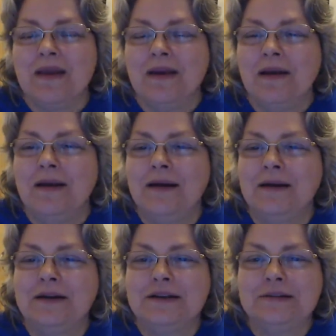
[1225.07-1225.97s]

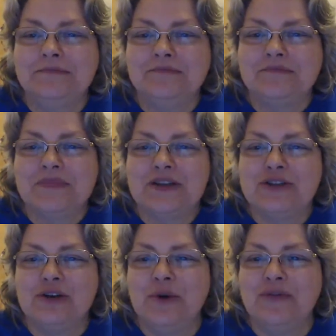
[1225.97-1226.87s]
Turbofish
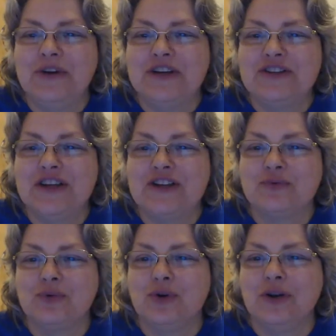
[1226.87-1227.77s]
says,
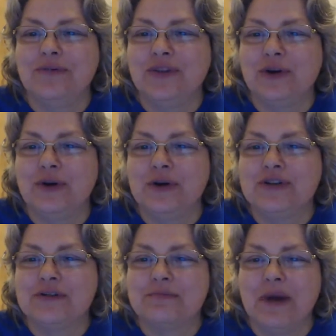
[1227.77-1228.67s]
rule of thirds.
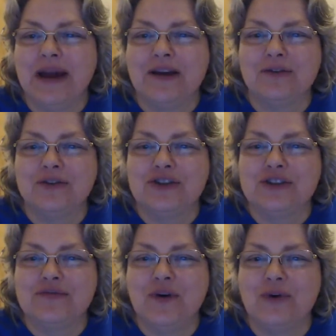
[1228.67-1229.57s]
Michael, just
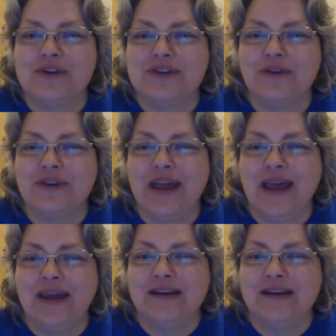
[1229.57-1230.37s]
focus on that.